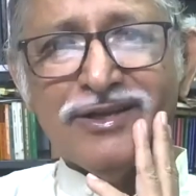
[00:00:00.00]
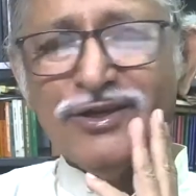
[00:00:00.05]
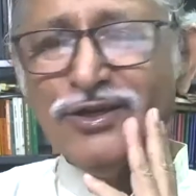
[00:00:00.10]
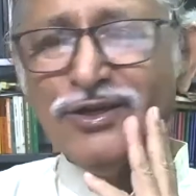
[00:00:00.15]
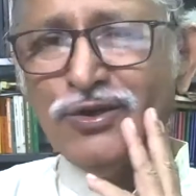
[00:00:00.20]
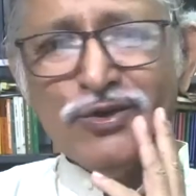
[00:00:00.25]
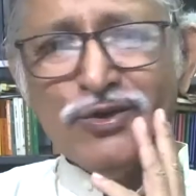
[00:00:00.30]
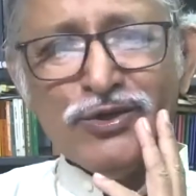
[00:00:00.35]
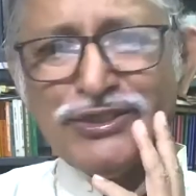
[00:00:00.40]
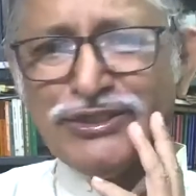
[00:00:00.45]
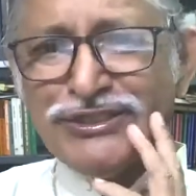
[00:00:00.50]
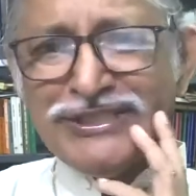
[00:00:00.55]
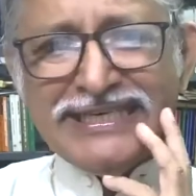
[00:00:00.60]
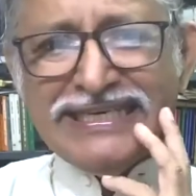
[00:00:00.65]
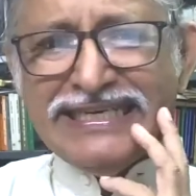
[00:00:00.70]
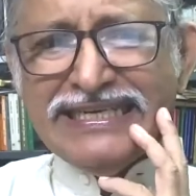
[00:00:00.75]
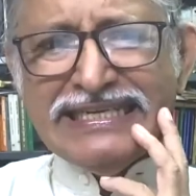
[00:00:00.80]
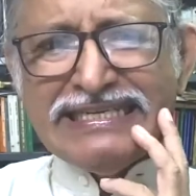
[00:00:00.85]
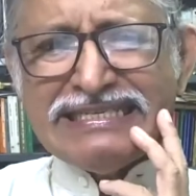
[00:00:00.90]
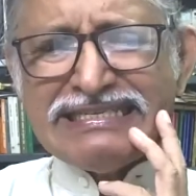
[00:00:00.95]
no
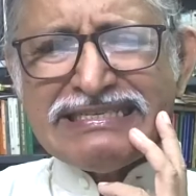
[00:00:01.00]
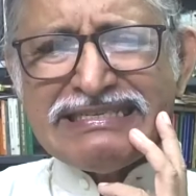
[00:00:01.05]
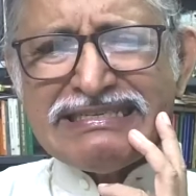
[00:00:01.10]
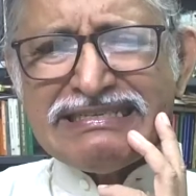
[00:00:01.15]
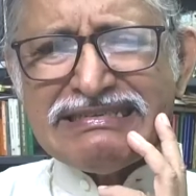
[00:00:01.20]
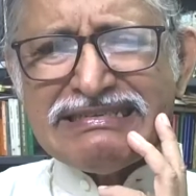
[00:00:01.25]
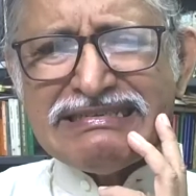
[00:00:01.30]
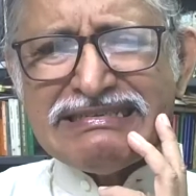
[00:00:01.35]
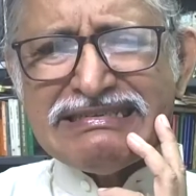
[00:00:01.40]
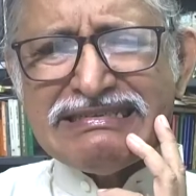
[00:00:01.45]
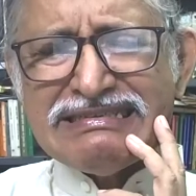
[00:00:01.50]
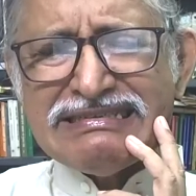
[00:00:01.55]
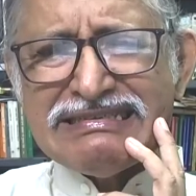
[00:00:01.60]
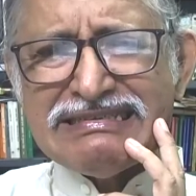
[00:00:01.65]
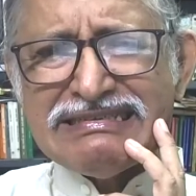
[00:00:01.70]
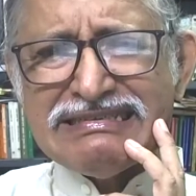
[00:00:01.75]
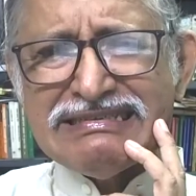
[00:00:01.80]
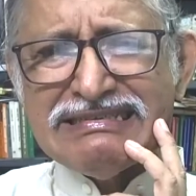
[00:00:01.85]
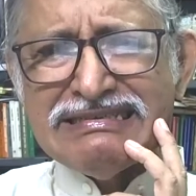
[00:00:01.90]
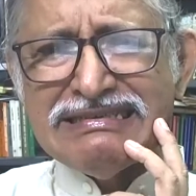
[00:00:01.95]
shields,
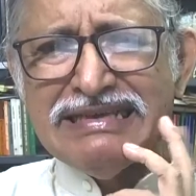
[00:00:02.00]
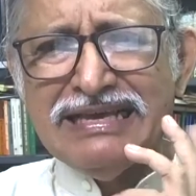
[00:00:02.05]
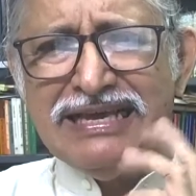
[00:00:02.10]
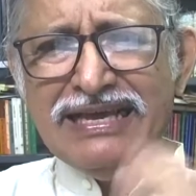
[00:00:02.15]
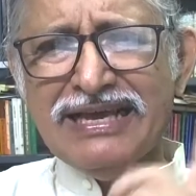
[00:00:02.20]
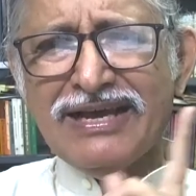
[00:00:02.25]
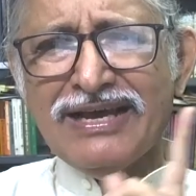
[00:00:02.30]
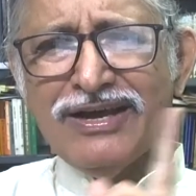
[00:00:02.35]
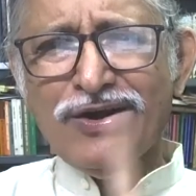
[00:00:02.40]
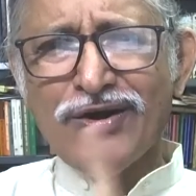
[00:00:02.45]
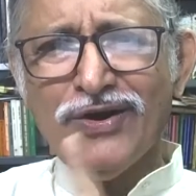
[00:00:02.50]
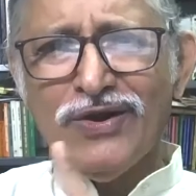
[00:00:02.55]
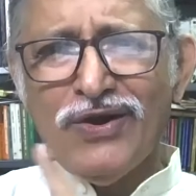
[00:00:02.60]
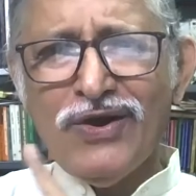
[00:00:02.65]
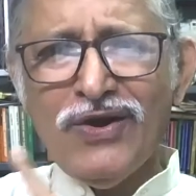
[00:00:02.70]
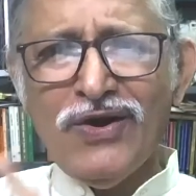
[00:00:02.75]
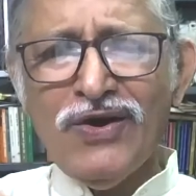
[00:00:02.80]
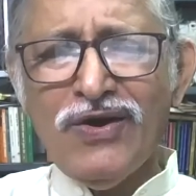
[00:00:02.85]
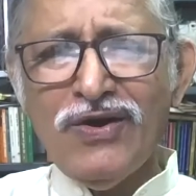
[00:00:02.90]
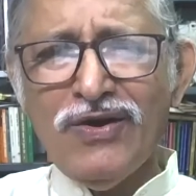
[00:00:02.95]

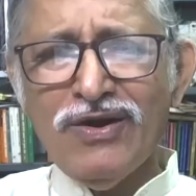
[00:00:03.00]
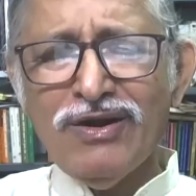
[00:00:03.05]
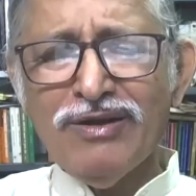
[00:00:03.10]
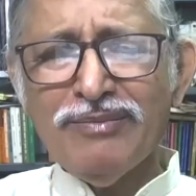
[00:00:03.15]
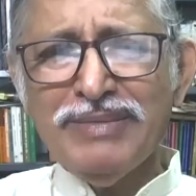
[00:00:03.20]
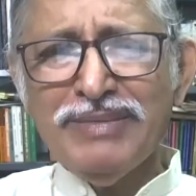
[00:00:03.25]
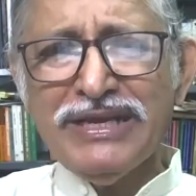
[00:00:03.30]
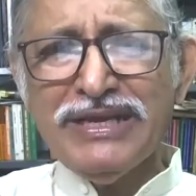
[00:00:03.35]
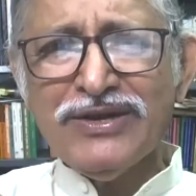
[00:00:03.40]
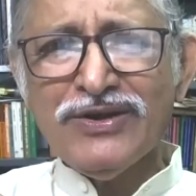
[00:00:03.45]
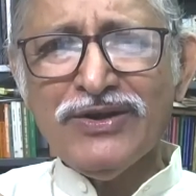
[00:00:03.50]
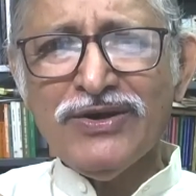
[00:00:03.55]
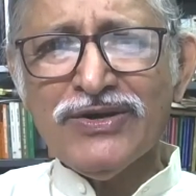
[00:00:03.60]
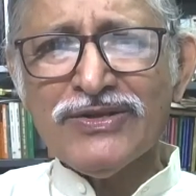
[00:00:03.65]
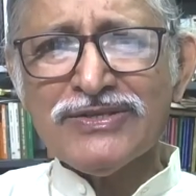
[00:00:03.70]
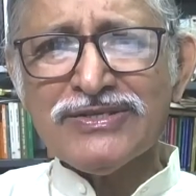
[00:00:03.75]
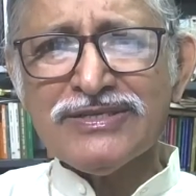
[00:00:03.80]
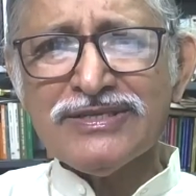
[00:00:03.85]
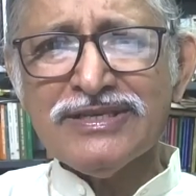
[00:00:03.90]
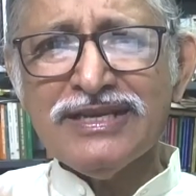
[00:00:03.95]
all
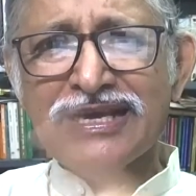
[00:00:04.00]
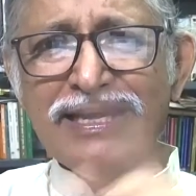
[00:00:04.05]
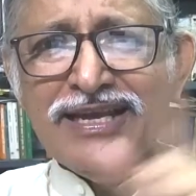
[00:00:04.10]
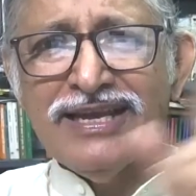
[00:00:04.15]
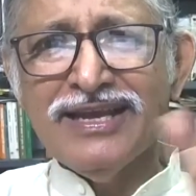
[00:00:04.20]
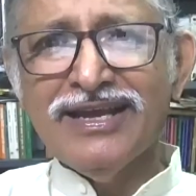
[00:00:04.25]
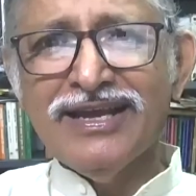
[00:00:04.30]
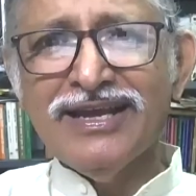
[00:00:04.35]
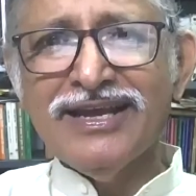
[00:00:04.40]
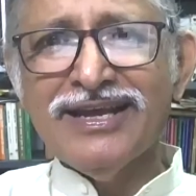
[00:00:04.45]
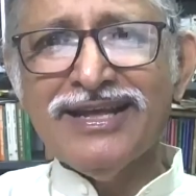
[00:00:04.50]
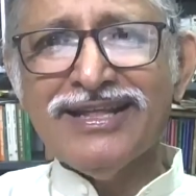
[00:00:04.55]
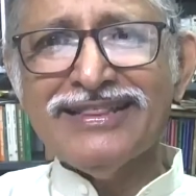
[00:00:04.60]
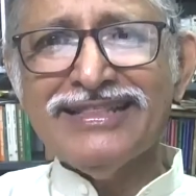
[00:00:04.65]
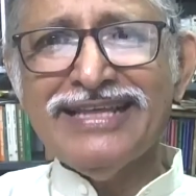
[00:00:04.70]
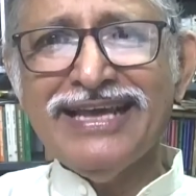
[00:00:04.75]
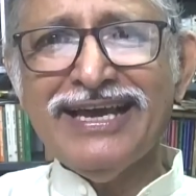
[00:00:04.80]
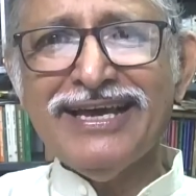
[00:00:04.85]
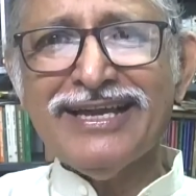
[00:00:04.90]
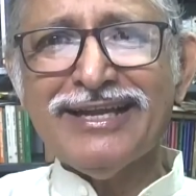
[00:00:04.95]
because
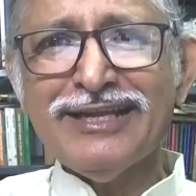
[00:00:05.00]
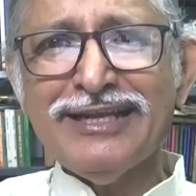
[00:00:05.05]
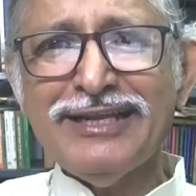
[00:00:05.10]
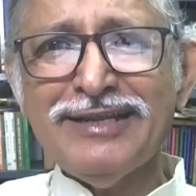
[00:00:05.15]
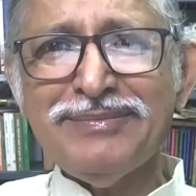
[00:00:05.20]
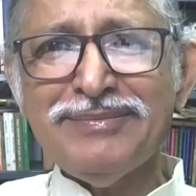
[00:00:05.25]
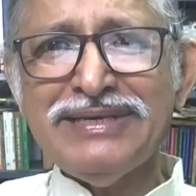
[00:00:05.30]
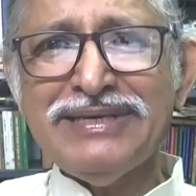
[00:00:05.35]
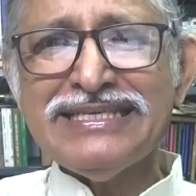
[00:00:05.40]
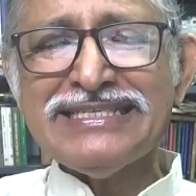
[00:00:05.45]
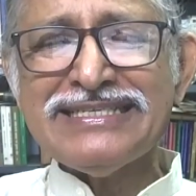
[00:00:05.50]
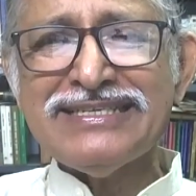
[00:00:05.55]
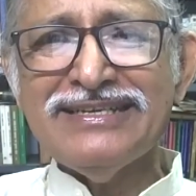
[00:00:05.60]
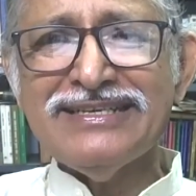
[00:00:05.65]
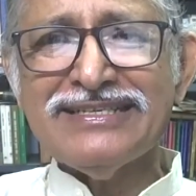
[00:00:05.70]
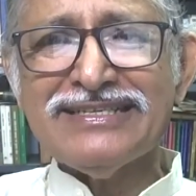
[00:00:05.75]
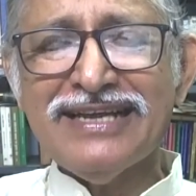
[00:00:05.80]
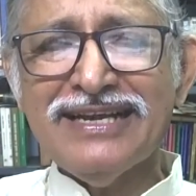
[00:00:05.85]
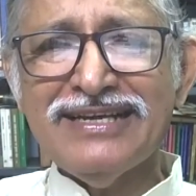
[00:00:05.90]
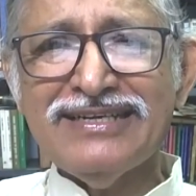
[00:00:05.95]
their enemies
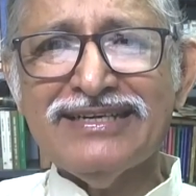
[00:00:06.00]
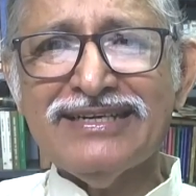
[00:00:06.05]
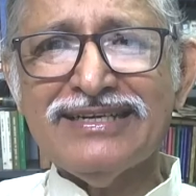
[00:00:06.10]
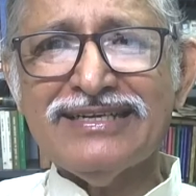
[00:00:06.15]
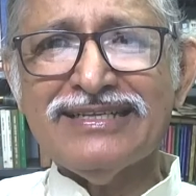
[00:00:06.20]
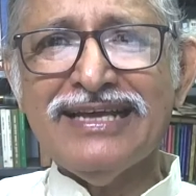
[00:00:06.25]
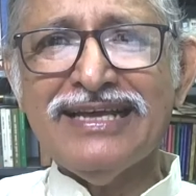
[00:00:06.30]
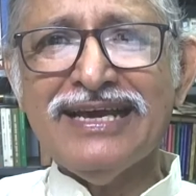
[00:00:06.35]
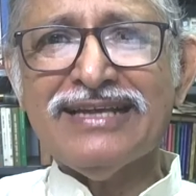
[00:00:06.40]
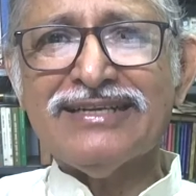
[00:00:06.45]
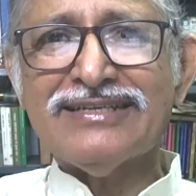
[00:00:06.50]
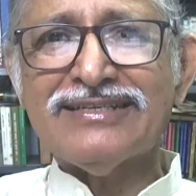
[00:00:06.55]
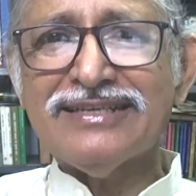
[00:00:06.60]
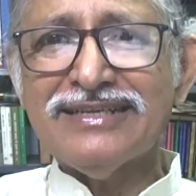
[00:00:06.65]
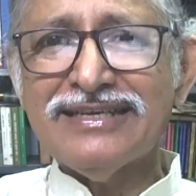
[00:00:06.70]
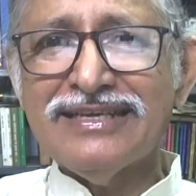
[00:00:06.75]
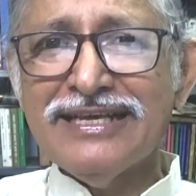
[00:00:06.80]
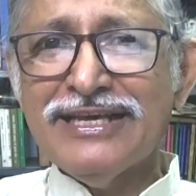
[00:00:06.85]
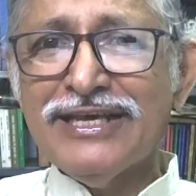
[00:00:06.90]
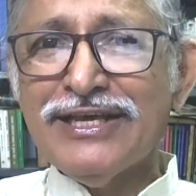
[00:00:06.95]
decided that
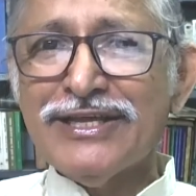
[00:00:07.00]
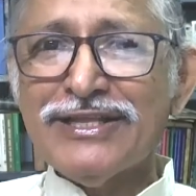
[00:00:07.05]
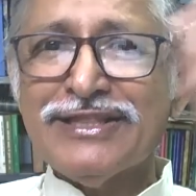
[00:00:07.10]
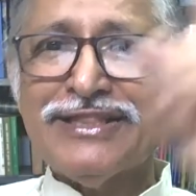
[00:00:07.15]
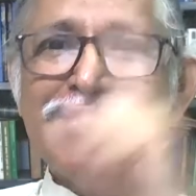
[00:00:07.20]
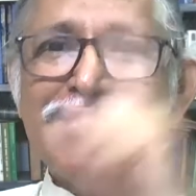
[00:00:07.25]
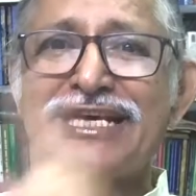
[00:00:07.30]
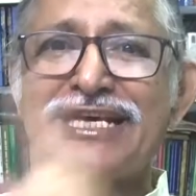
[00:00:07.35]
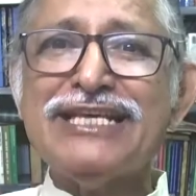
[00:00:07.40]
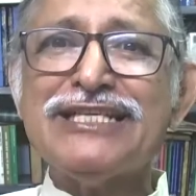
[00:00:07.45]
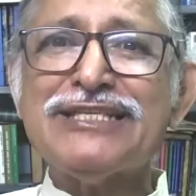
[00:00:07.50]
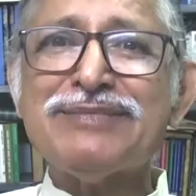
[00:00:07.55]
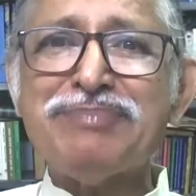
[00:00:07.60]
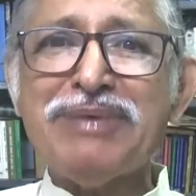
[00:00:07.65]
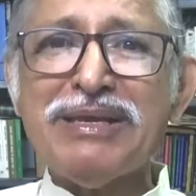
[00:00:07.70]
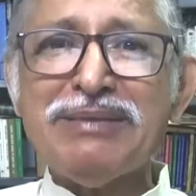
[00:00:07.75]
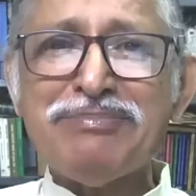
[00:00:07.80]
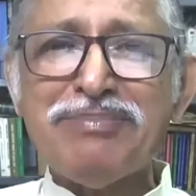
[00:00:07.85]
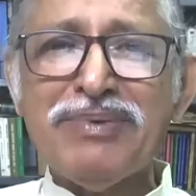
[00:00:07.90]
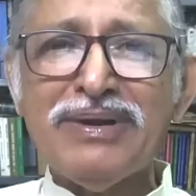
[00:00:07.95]
these
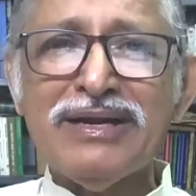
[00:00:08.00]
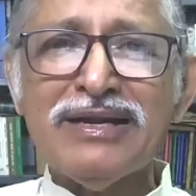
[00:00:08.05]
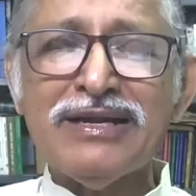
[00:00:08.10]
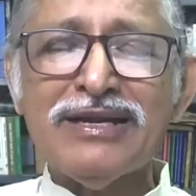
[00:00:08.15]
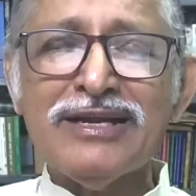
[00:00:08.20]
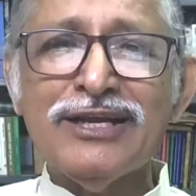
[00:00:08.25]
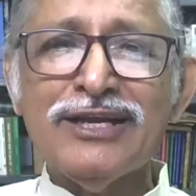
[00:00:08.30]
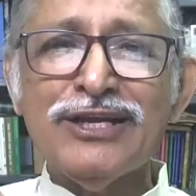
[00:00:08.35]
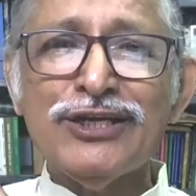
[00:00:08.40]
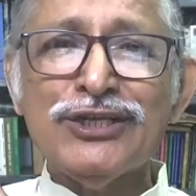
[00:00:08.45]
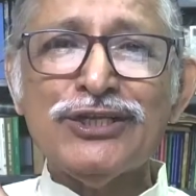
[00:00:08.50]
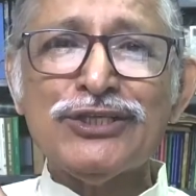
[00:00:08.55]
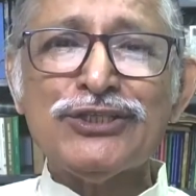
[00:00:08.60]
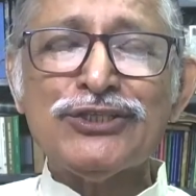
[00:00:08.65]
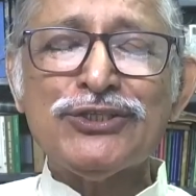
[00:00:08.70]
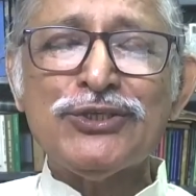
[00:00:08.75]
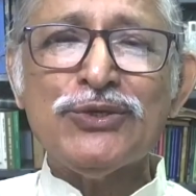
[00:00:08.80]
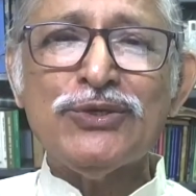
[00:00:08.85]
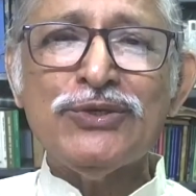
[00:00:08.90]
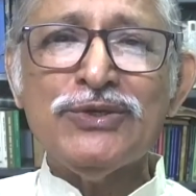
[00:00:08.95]
people
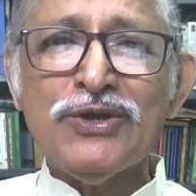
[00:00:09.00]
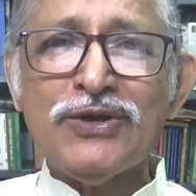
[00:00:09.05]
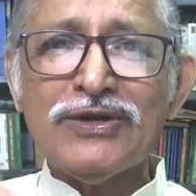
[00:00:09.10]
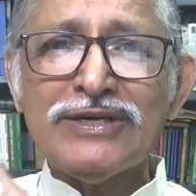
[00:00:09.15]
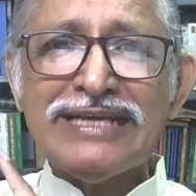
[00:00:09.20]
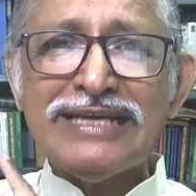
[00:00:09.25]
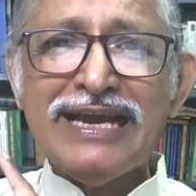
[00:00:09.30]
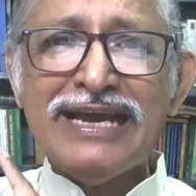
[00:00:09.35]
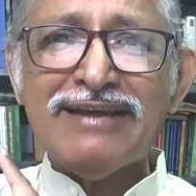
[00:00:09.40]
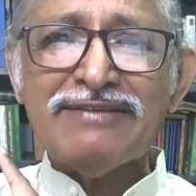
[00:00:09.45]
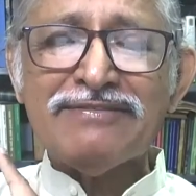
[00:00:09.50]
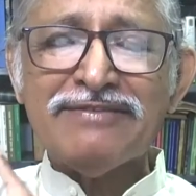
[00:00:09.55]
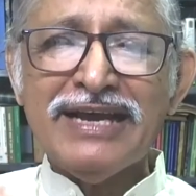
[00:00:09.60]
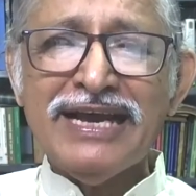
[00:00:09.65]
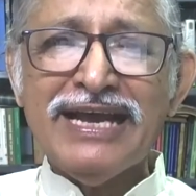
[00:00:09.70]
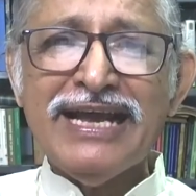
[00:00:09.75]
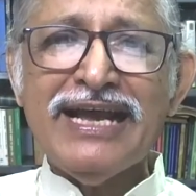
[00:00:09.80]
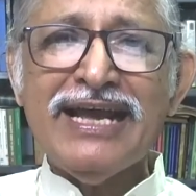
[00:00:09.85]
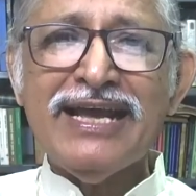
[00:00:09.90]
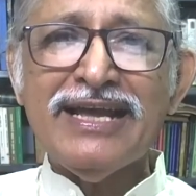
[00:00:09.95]
should not have
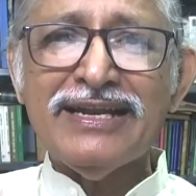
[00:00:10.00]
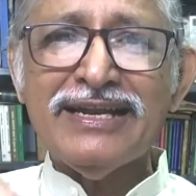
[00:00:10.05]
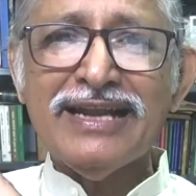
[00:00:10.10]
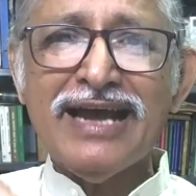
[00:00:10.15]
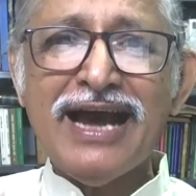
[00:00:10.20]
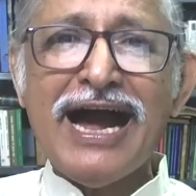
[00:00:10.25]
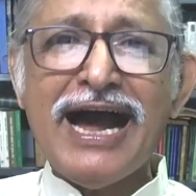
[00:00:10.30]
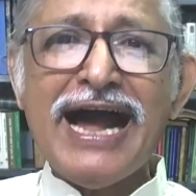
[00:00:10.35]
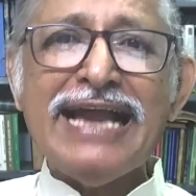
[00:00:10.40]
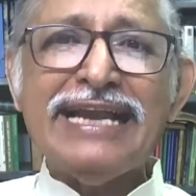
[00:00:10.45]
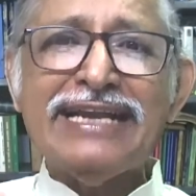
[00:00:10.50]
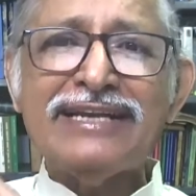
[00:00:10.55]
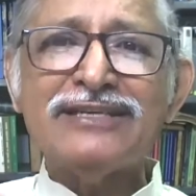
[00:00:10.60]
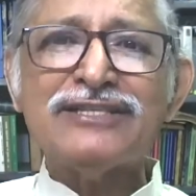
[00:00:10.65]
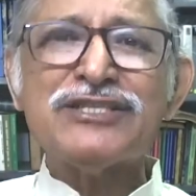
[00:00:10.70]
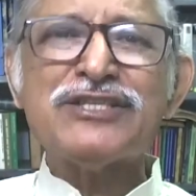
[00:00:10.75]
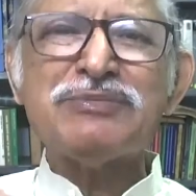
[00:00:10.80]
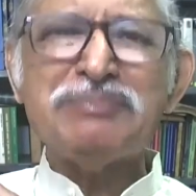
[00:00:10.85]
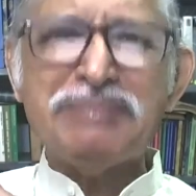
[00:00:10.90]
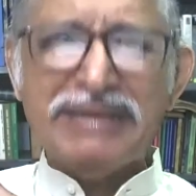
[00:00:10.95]
an
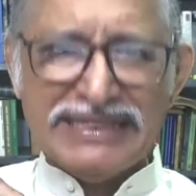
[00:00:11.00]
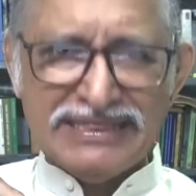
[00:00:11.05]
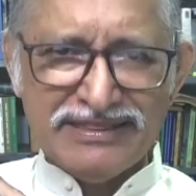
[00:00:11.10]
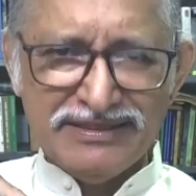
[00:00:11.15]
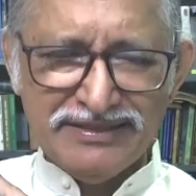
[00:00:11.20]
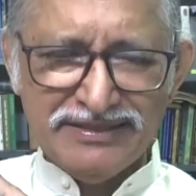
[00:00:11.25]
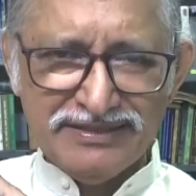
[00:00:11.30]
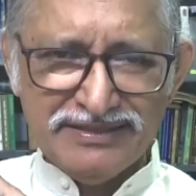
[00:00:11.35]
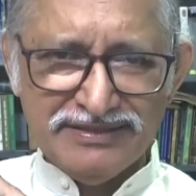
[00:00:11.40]
ironsmith.